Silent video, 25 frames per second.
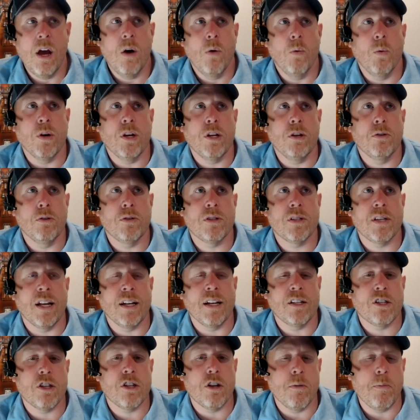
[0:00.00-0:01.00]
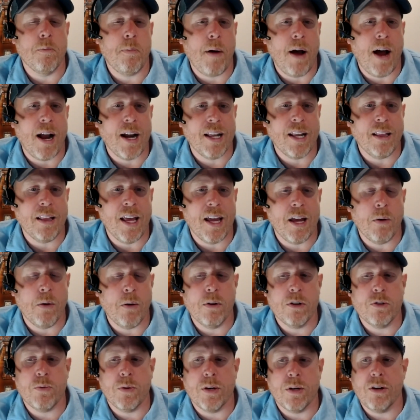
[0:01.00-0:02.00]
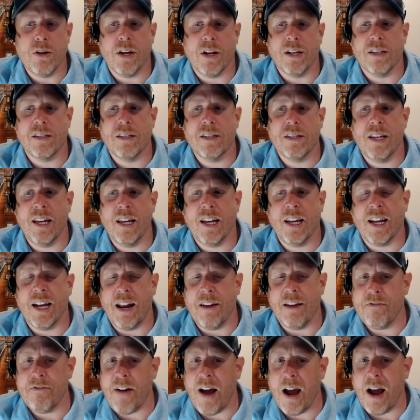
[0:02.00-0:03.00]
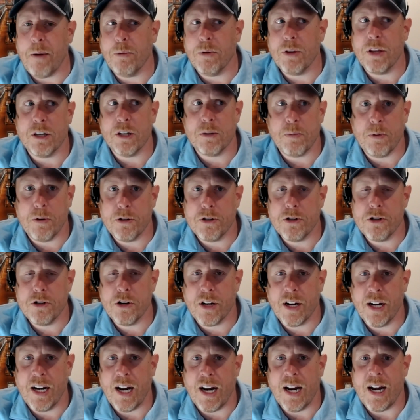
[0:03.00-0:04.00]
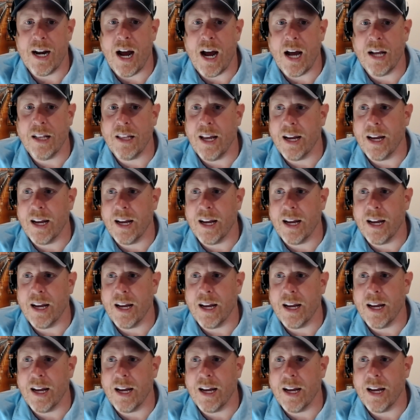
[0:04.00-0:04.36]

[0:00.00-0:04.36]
when you sense their body language, when you can see, can I vibe with this person or can I not?